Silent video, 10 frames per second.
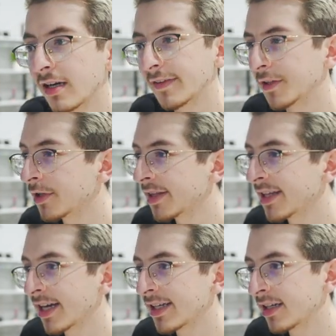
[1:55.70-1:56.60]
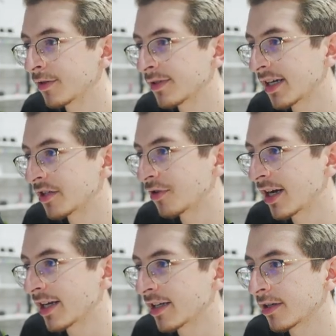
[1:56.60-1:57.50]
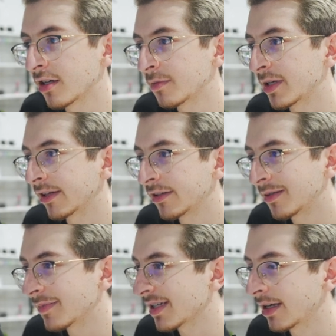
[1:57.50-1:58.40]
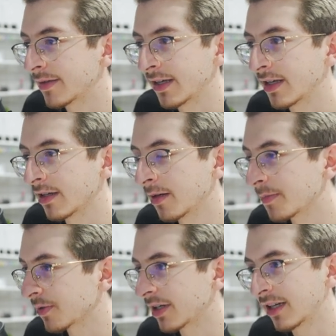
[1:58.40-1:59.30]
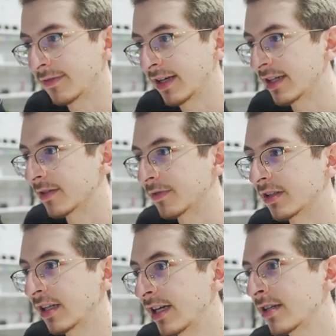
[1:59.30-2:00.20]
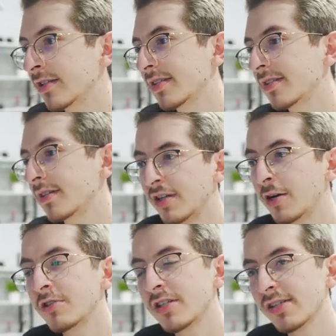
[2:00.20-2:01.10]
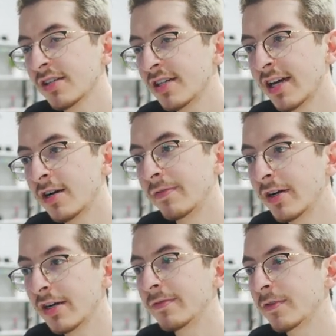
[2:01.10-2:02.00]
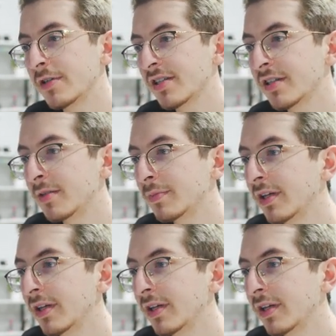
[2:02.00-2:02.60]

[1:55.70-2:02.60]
All right, the only thing I did was I dragged in all of my clips. I have 8 clips, so I have 8 different layers. So now we're just looking at our very first clip,